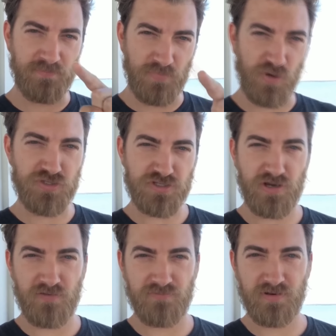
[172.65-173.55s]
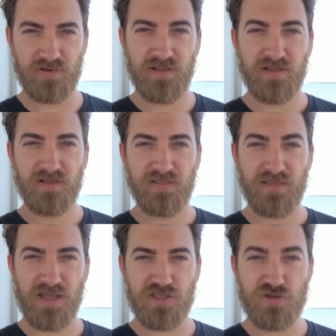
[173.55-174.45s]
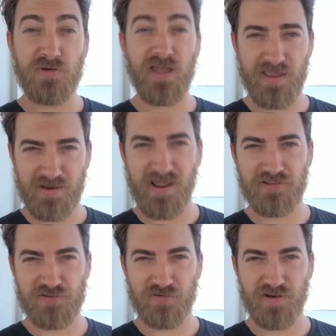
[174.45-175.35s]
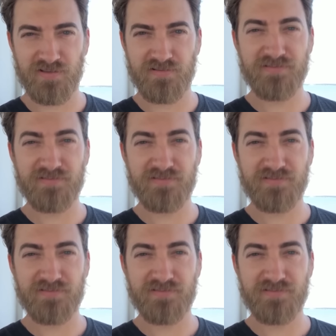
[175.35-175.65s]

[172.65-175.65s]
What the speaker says: most often that you hate answering?